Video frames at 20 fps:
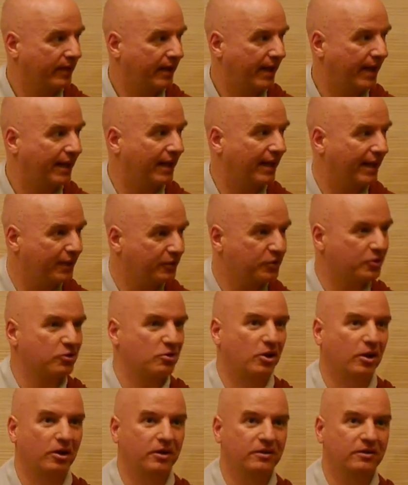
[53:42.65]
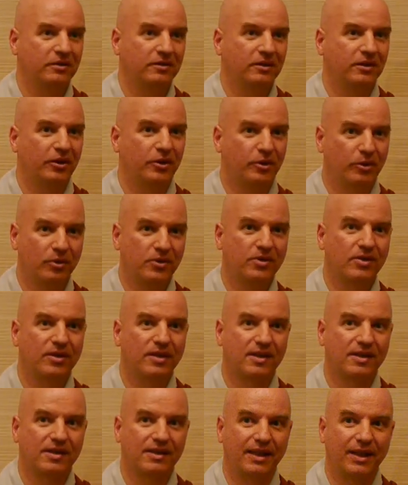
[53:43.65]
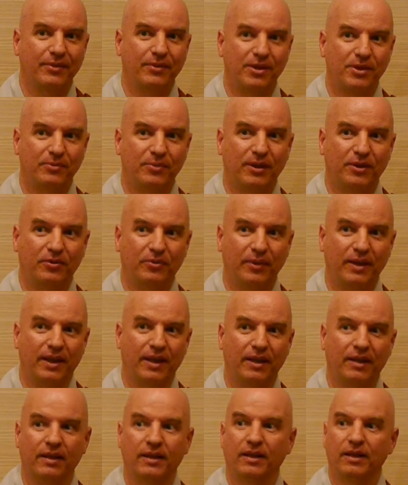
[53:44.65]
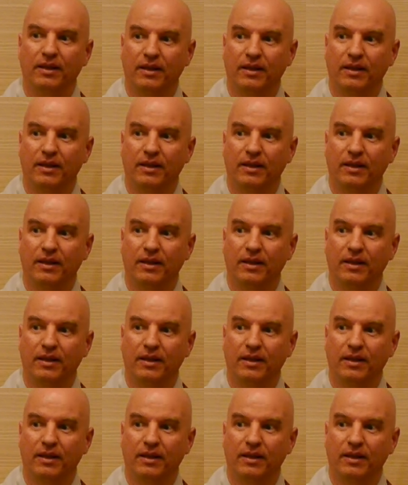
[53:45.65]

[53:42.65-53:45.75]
And later on, you also distinguish between